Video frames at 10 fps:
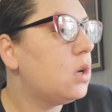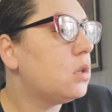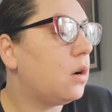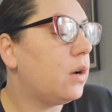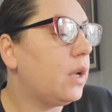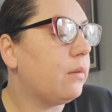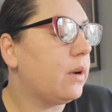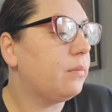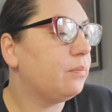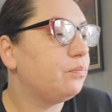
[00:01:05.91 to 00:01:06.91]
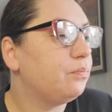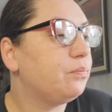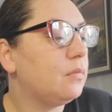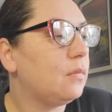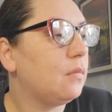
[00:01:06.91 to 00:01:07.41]
So anyway,
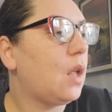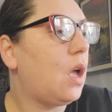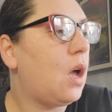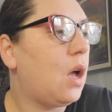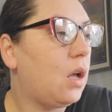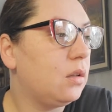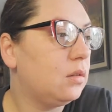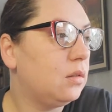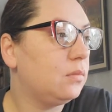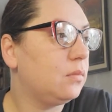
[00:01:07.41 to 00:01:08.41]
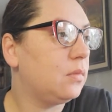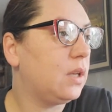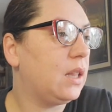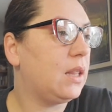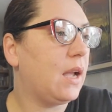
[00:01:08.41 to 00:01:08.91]
uh, I'm
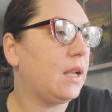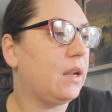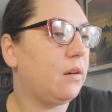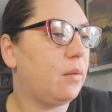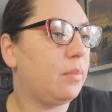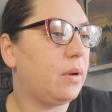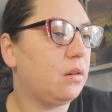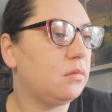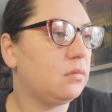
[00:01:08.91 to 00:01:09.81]
getting that geared up here.